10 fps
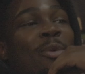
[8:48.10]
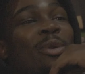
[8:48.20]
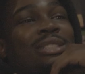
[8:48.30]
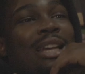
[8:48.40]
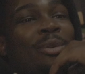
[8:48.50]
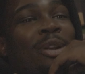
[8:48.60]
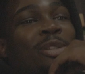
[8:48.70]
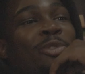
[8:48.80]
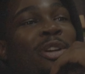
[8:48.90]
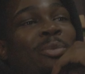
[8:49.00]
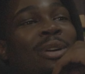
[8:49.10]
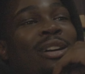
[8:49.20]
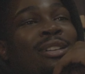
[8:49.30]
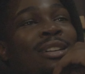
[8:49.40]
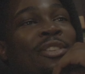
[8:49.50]
one time when I was fucking my
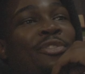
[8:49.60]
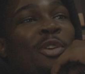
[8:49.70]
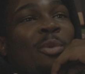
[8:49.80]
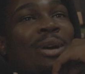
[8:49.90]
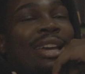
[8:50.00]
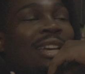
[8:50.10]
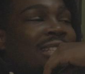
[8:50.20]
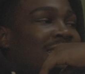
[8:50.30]
uh I fucked with my ex.